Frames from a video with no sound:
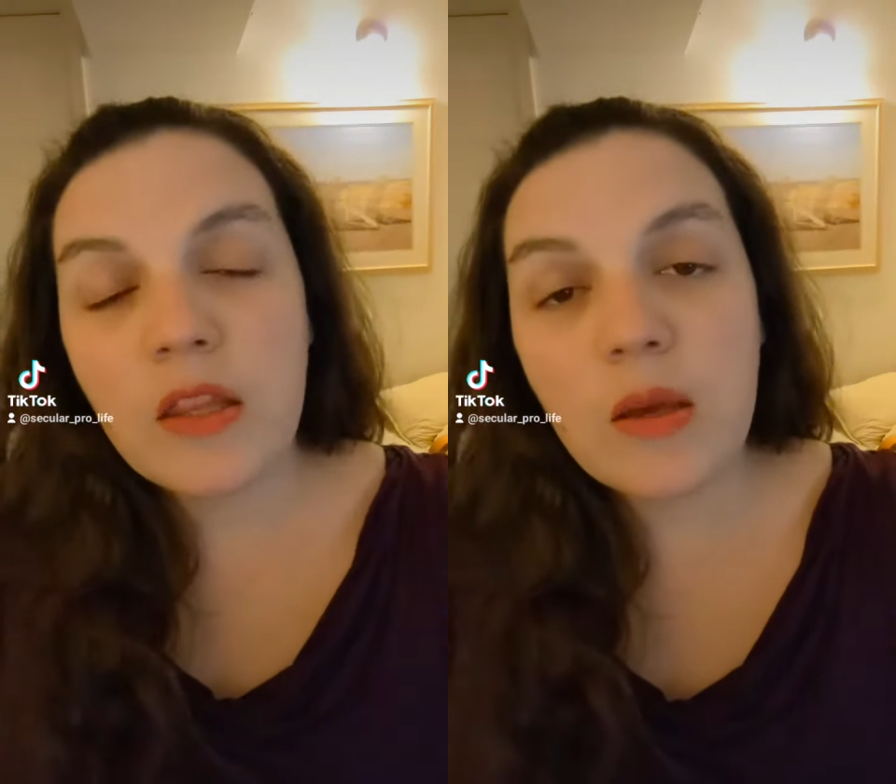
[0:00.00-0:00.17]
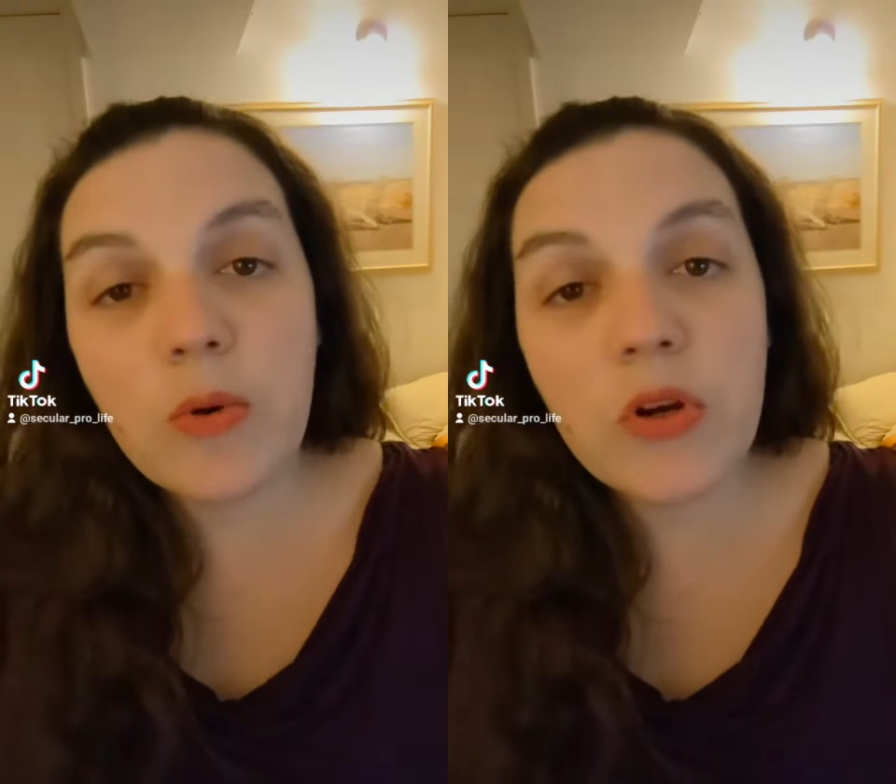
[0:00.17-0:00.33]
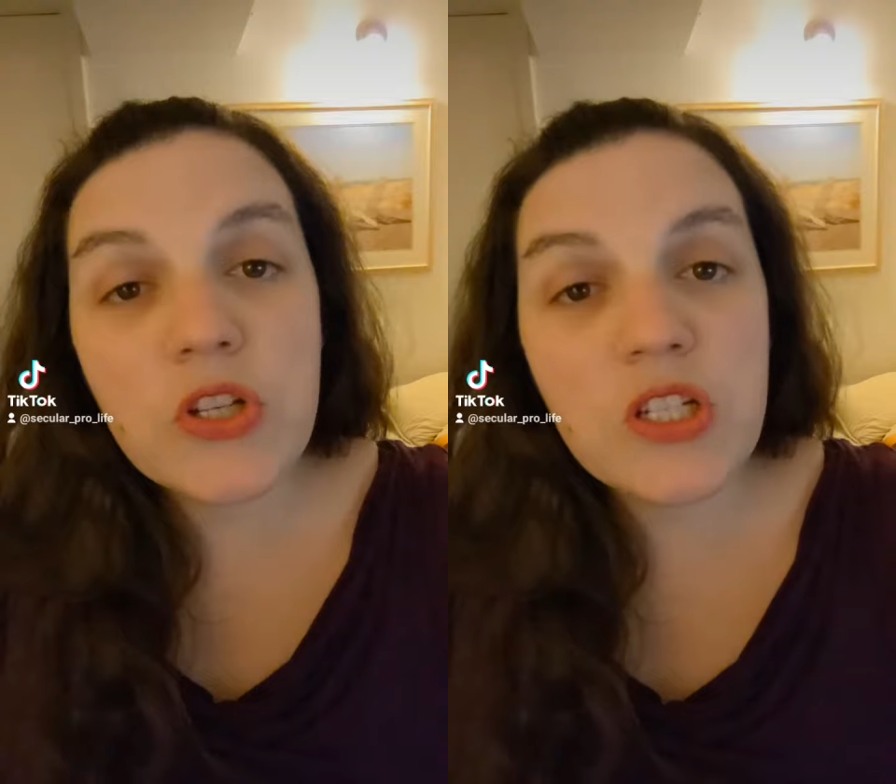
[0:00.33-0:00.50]
The
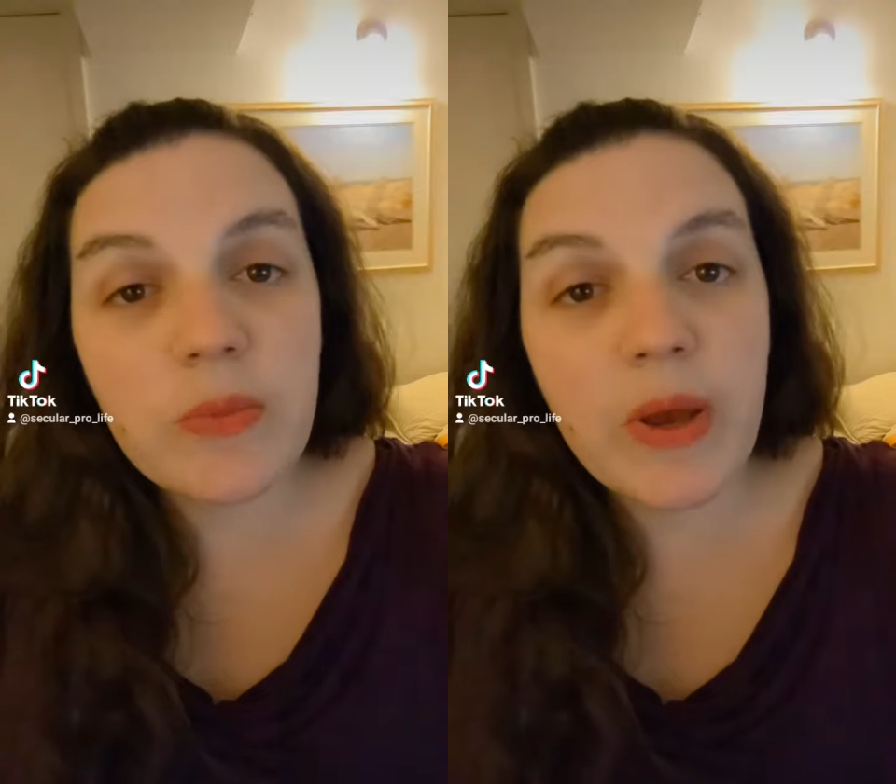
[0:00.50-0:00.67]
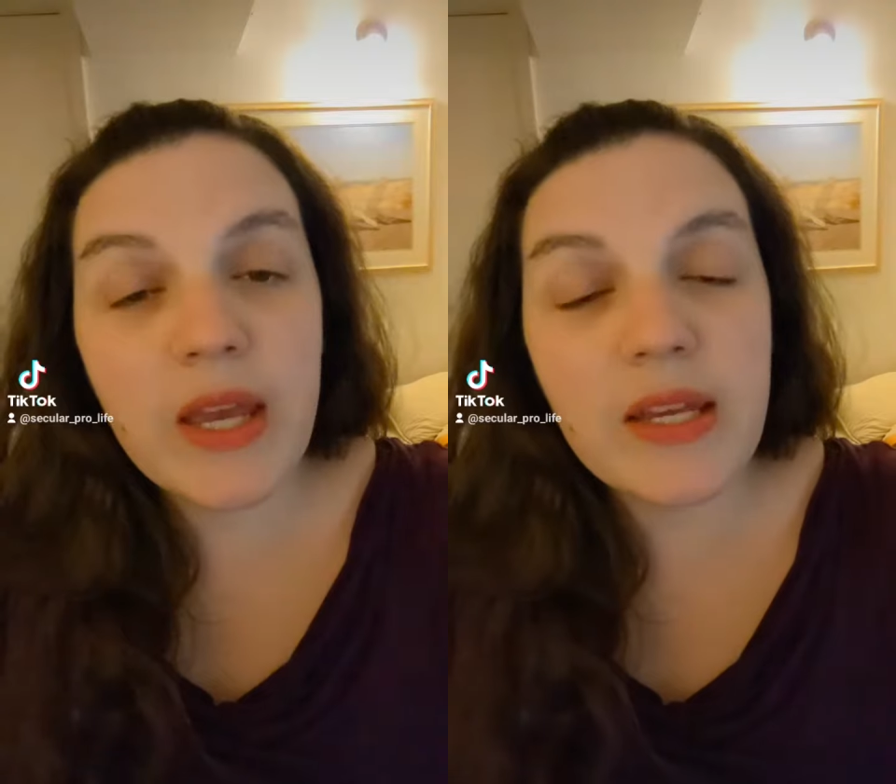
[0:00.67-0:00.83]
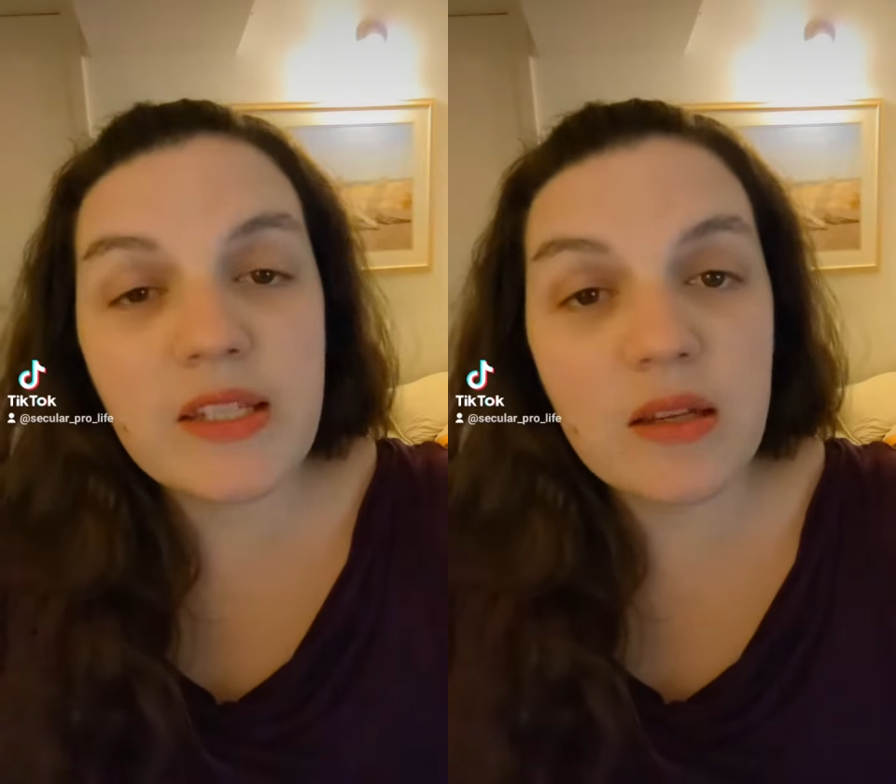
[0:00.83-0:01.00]
abortion
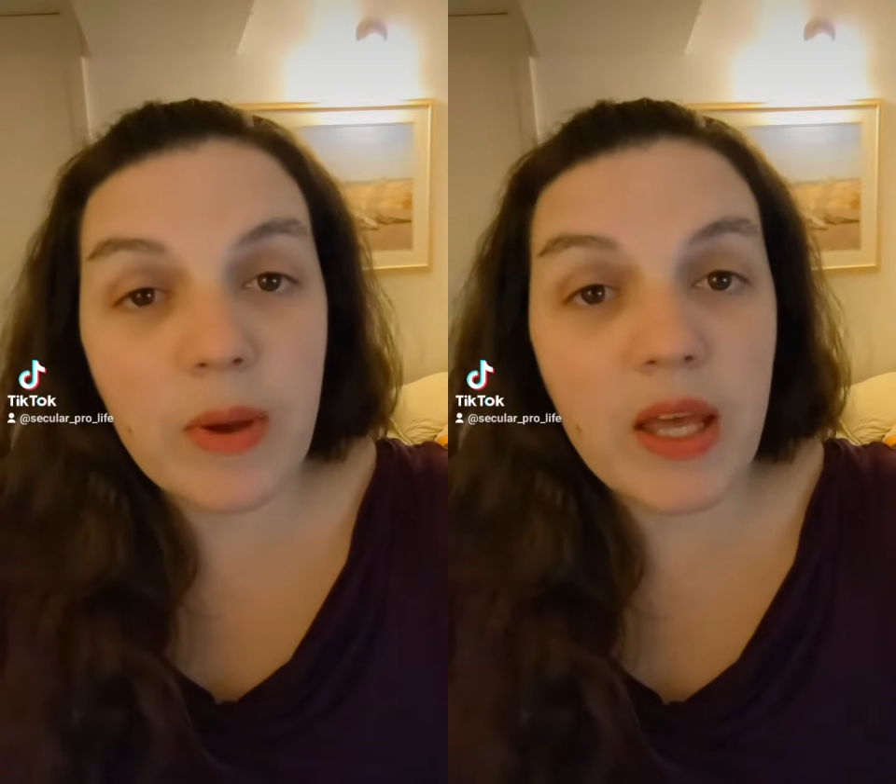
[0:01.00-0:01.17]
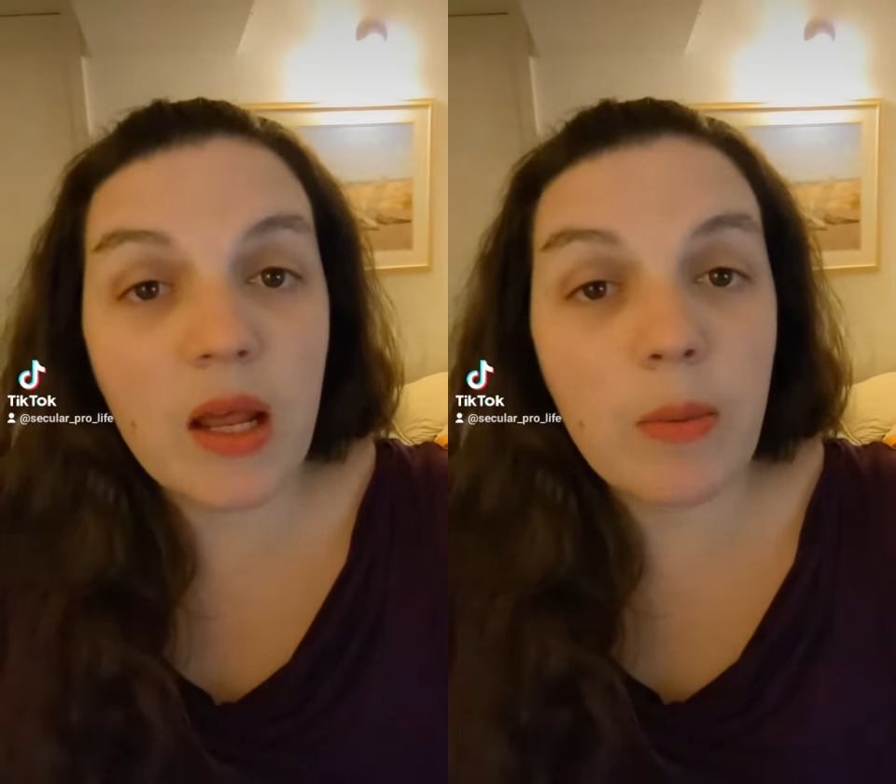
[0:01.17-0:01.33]
debate is a debate